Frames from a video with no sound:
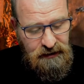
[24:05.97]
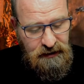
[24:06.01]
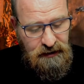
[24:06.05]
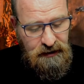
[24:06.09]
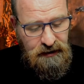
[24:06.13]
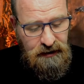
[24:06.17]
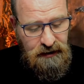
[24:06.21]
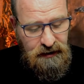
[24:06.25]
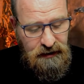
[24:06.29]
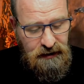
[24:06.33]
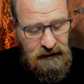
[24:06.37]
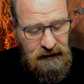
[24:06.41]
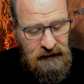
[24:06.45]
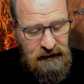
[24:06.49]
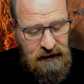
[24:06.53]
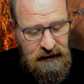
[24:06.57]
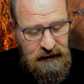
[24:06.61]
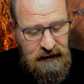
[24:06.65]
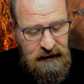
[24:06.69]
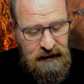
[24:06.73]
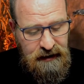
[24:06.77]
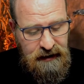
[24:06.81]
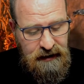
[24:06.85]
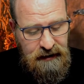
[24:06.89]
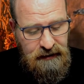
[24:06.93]
all
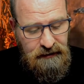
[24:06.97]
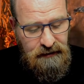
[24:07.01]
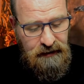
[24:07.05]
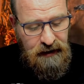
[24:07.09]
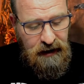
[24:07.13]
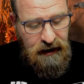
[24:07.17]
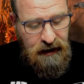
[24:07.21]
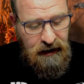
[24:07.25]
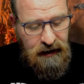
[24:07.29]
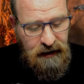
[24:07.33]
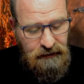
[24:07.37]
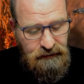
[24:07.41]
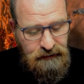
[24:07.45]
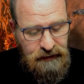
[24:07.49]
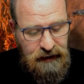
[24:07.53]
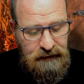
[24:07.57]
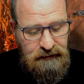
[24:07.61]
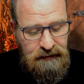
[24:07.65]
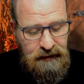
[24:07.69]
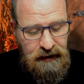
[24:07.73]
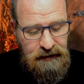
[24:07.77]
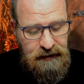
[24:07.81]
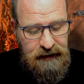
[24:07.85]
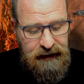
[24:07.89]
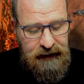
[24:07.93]

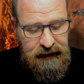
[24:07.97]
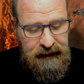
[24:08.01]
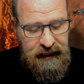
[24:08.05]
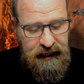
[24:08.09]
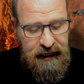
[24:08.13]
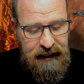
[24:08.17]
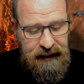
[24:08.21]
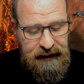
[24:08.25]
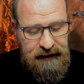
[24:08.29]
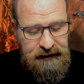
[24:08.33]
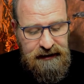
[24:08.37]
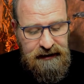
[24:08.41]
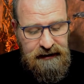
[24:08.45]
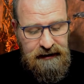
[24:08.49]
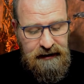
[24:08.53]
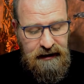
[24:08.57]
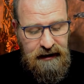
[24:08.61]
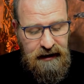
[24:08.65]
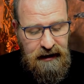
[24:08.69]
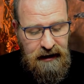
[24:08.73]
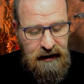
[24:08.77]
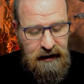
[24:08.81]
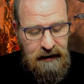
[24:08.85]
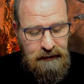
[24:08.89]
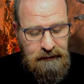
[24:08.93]
re-rolling hits
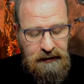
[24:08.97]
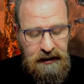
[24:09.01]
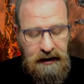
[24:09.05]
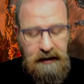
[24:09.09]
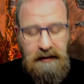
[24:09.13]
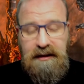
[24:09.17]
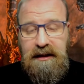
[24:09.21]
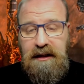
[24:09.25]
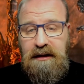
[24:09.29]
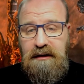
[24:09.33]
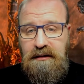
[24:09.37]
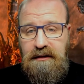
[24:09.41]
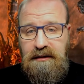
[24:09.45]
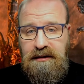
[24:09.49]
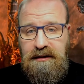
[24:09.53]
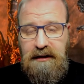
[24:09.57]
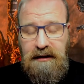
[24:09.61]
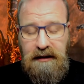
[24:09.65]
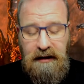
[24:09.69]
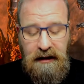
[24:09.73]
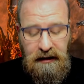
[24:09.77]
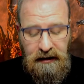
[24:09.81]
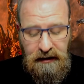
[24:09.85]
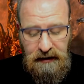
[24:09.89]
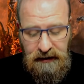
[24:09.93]
using horns
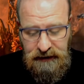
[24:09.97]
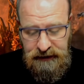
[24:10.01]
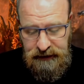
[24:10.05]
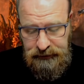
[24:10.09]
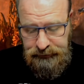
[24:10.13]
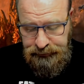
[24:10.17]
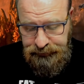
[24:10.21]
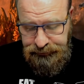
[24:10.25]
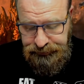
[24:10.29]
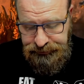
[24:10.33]
and claws.